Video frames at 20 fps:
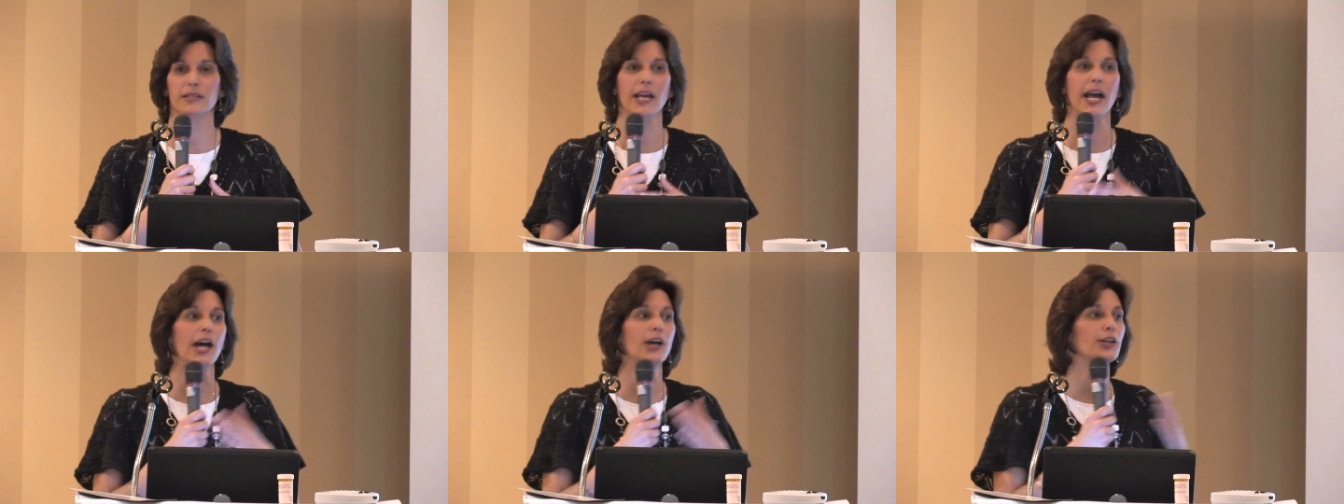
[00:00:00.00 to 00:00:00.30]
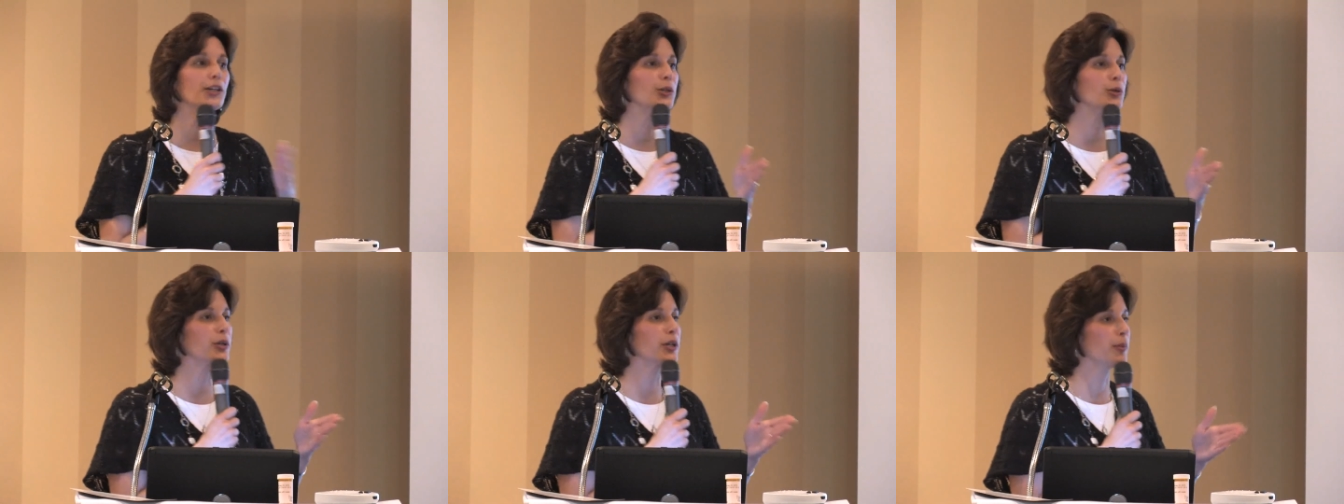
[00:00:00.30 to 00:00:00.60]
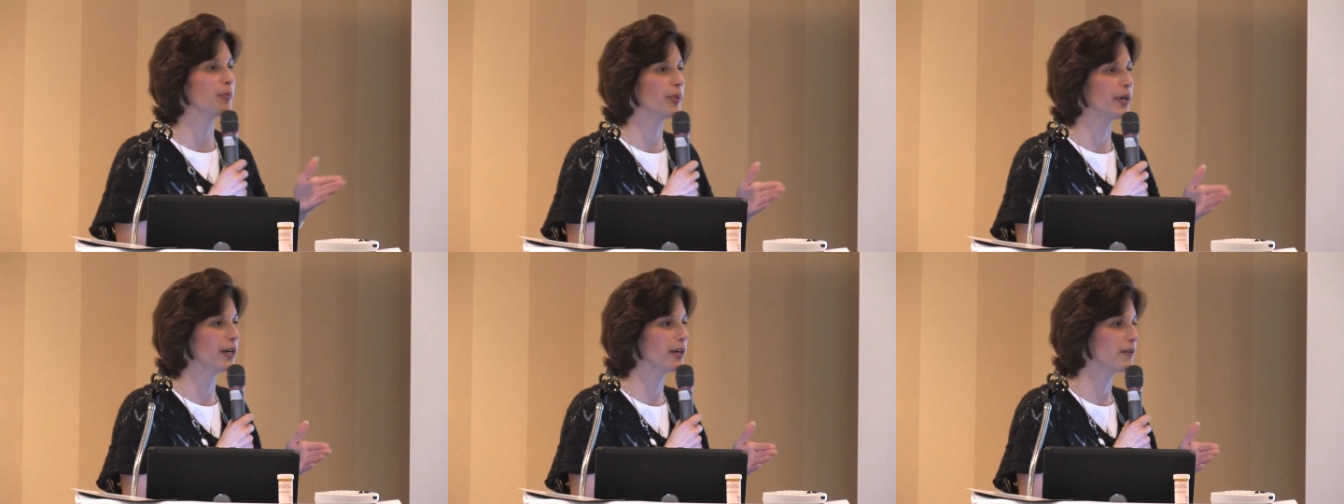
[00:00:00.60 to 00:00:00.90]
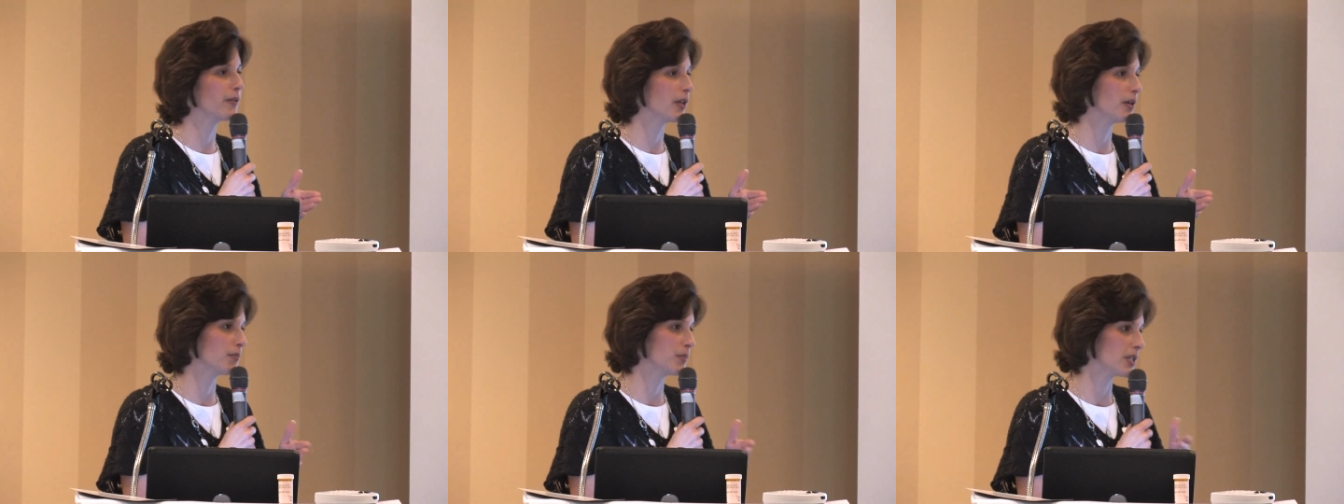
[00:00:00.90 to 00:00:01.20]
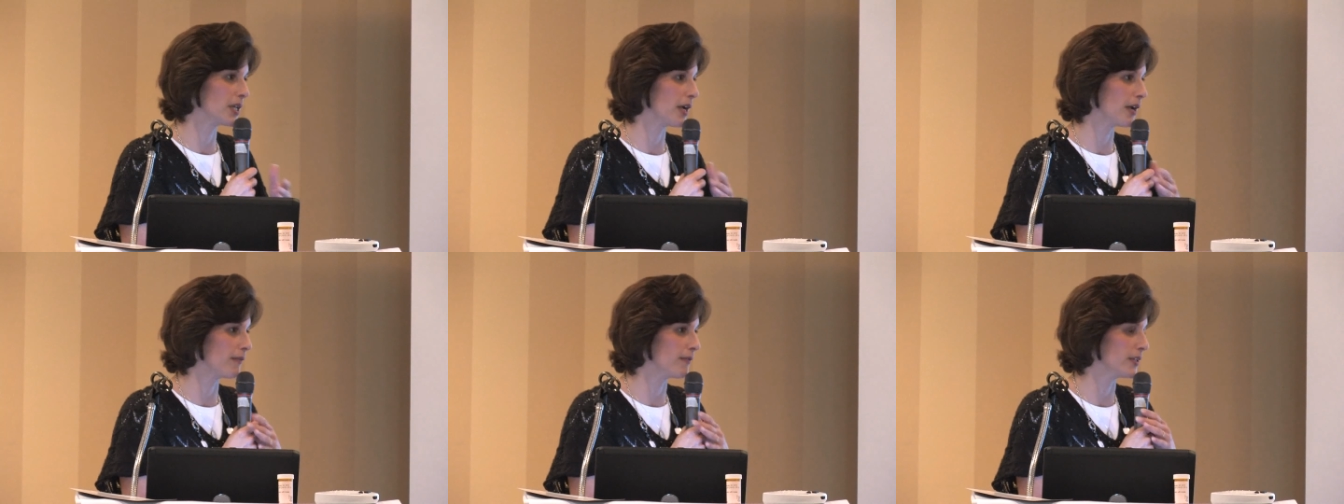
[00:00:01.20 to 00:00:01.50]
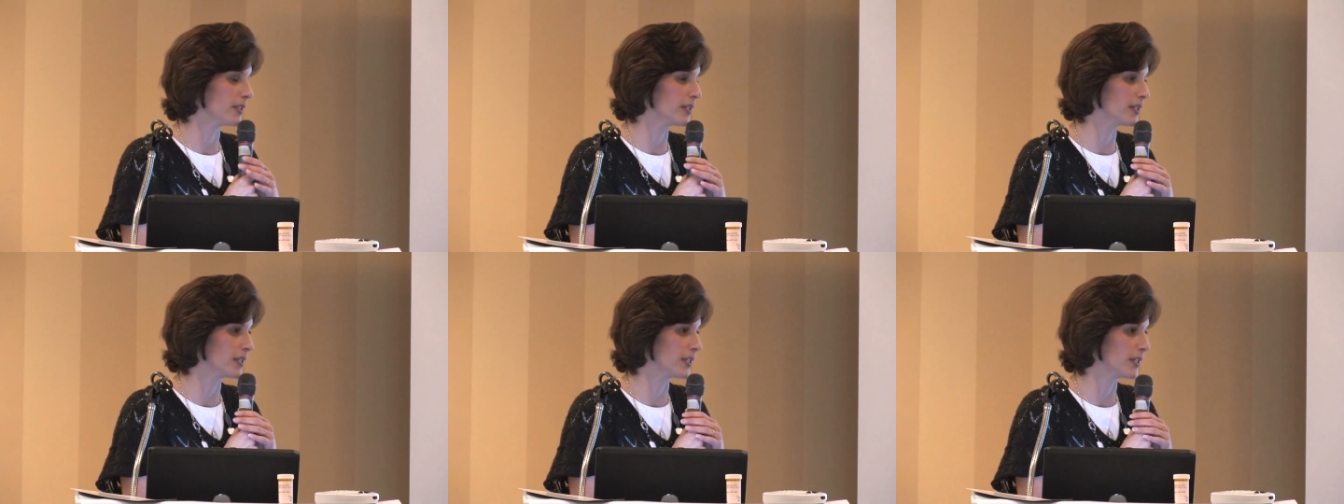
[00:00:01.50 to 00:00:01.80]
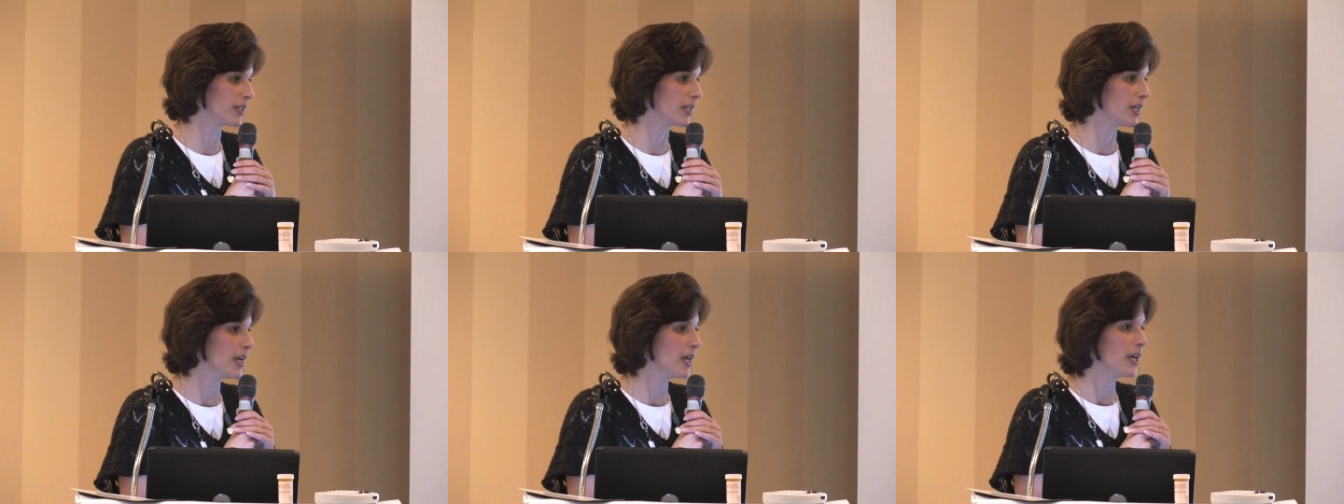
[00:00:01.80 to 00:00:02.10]
How do you compare them to
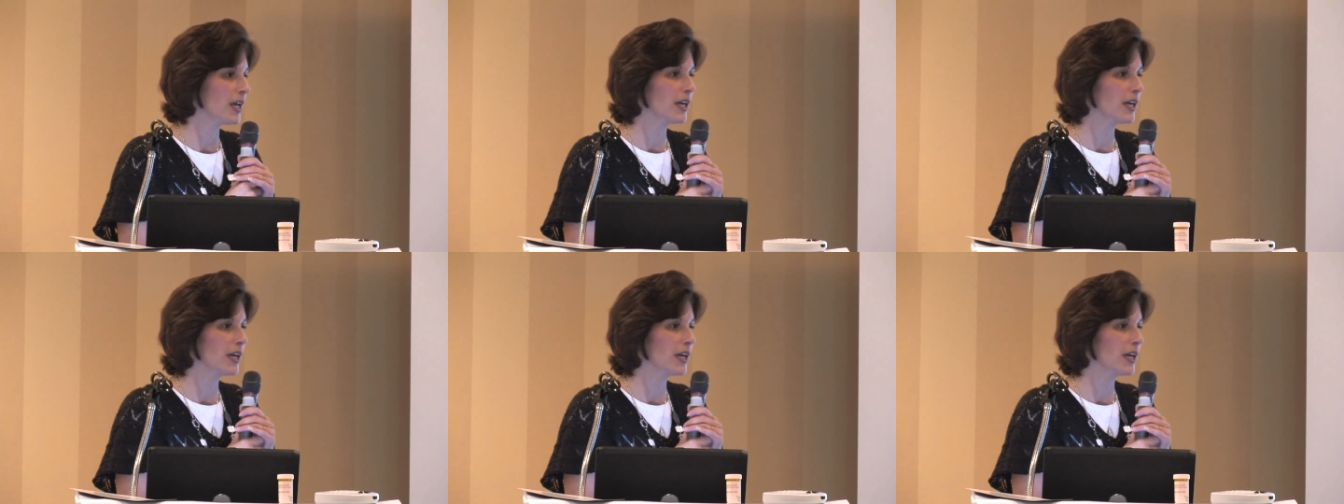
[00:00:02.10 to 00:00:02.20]
everything?